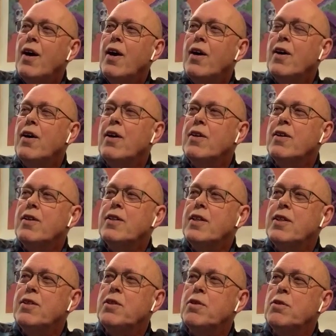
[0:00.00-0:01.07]
I I
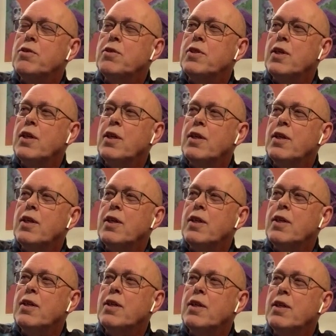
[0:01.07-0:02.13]
did use. Uh,
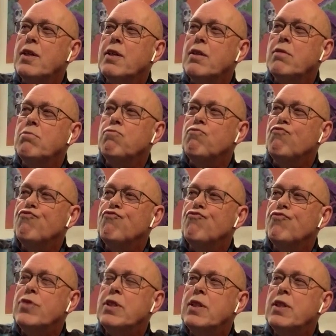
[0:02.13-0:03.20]
uh, um,
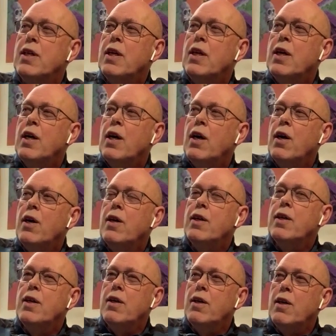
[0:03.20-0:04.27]
I
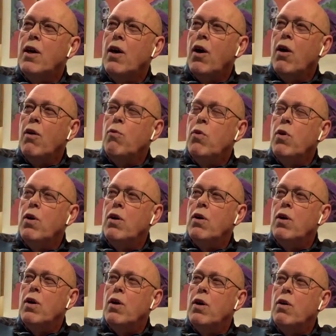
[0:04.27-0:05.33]
I
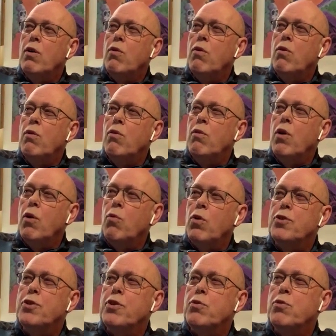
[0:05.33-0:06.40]
I
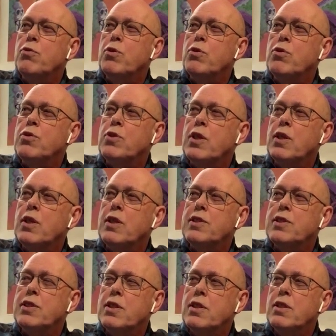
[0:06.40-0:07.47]
wanted to use a,
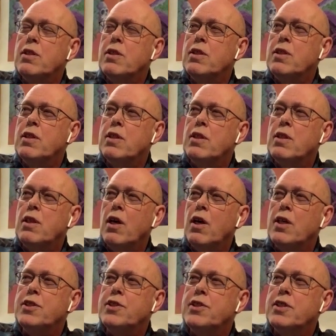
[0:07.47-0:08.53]
a
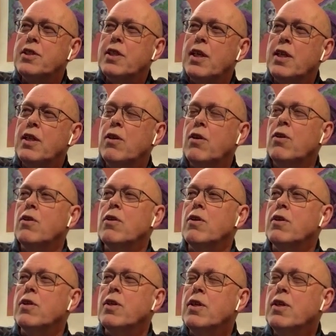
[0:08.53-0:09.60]
light skin
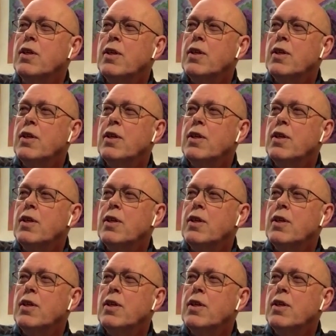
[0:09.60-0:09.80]
color.